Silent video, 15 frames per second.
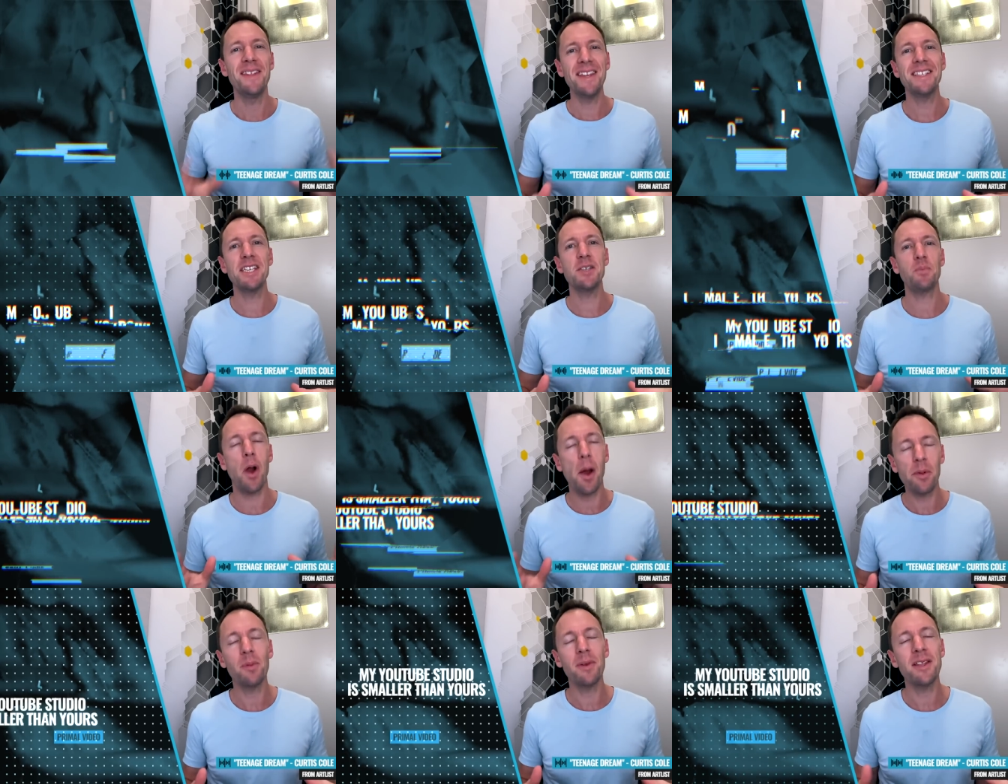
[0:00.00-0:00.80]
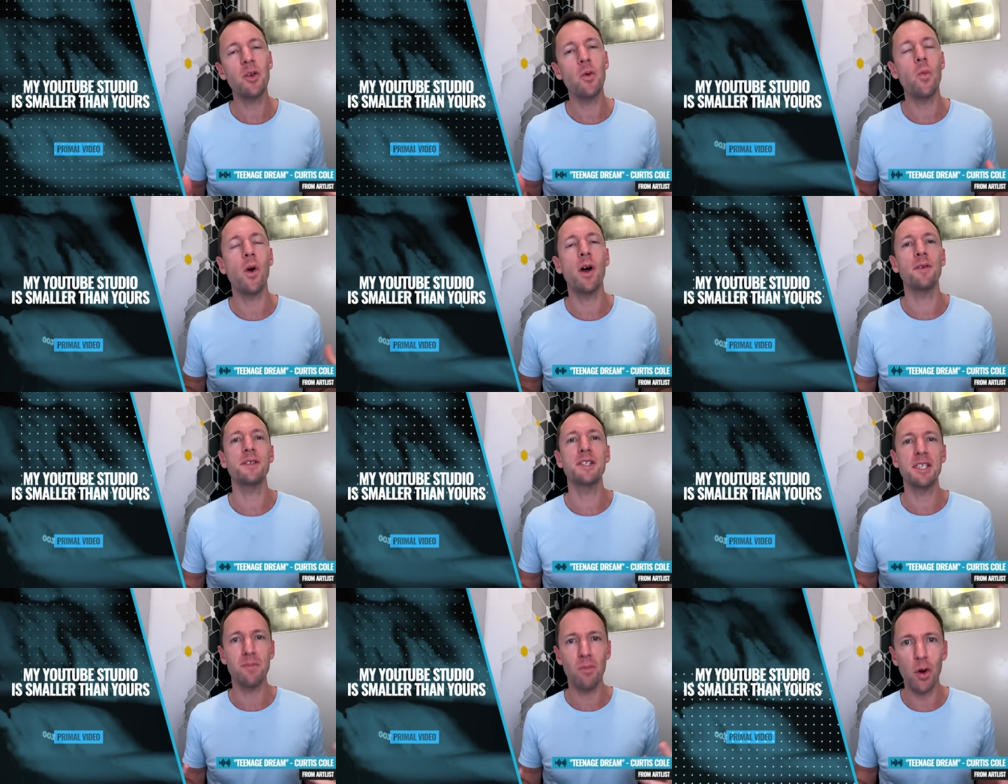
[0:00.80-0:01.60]
This is probably the
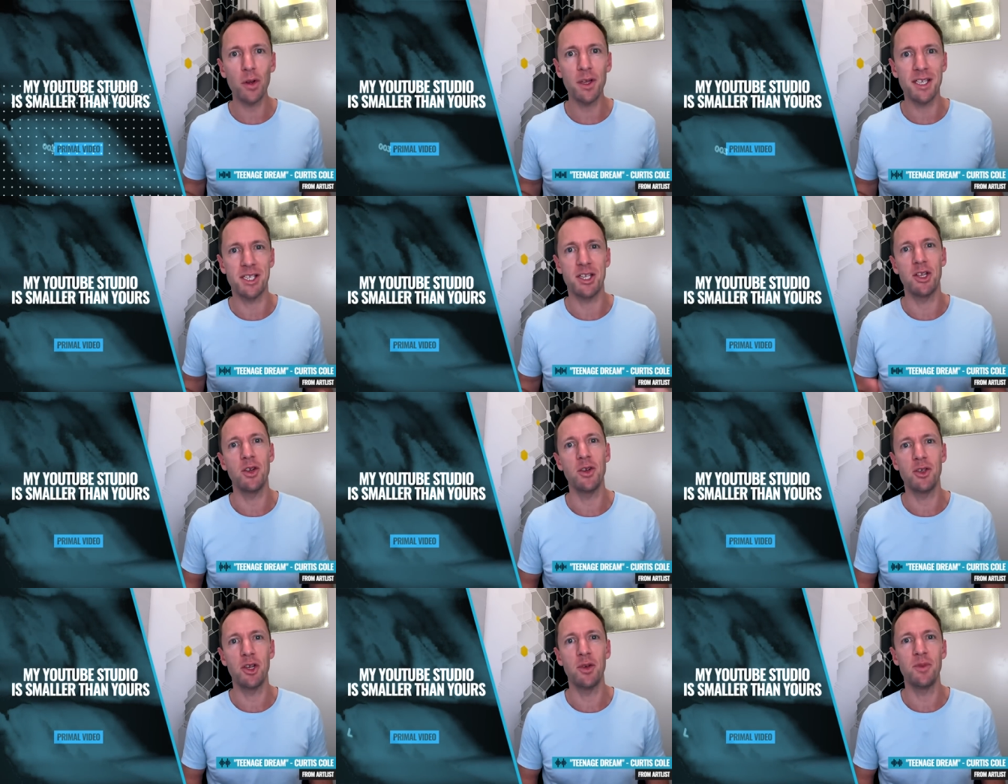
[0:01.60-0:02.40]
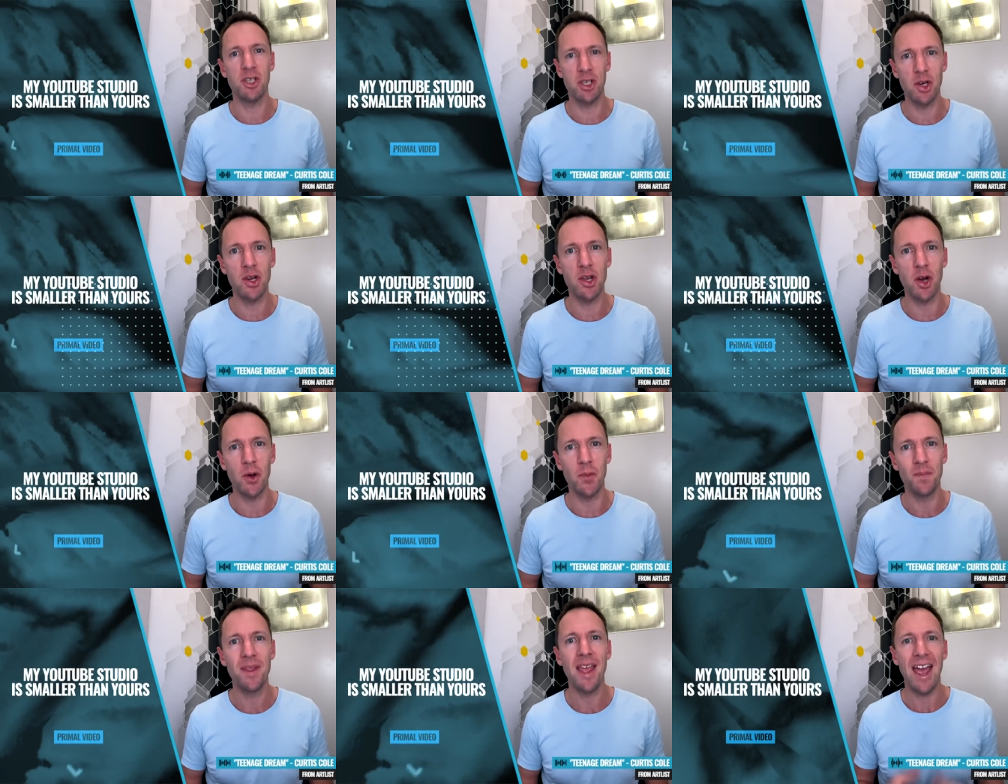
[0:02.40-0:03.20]
world's smallest YouTube studio.
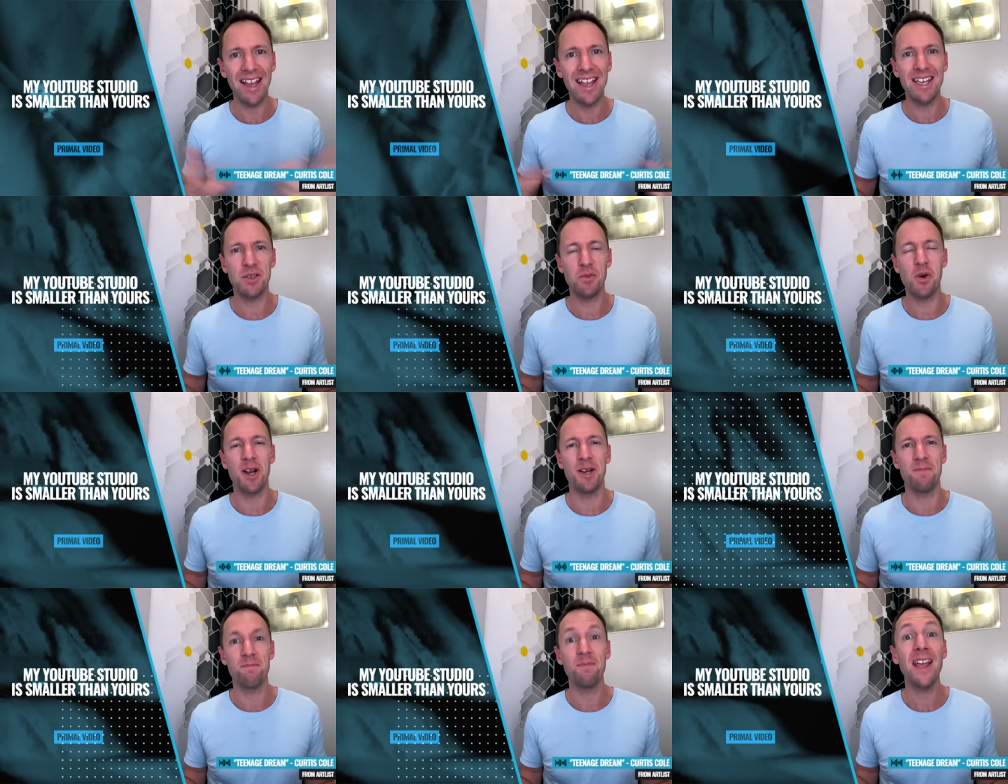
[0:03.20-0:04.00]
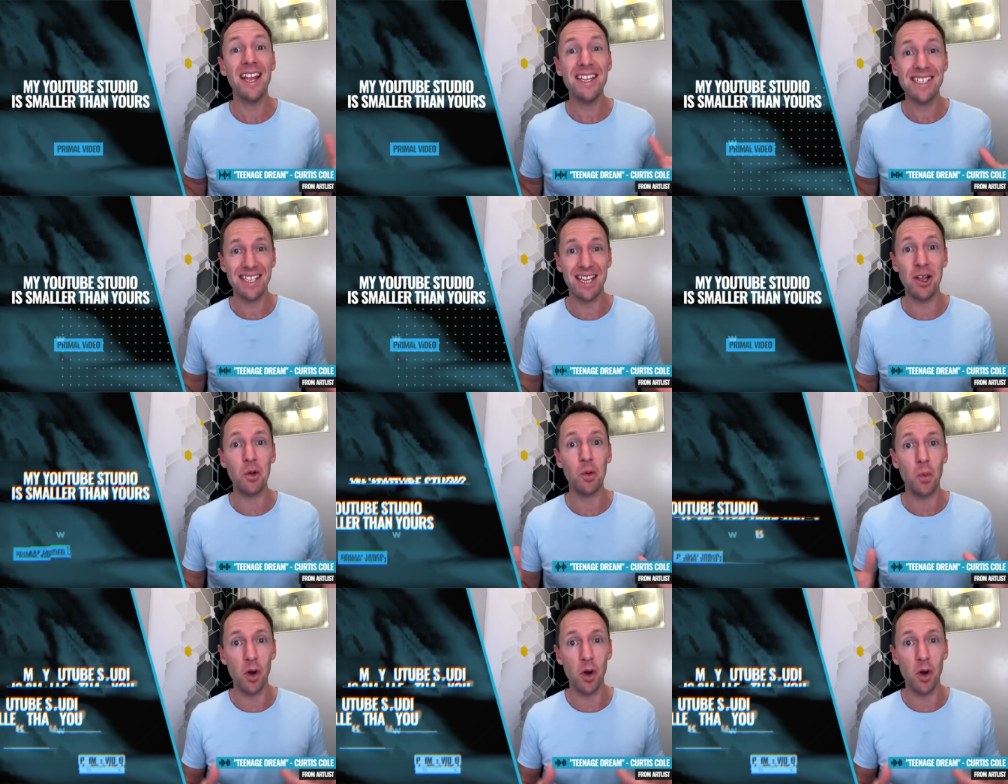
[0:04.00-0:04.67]
And guess what? It still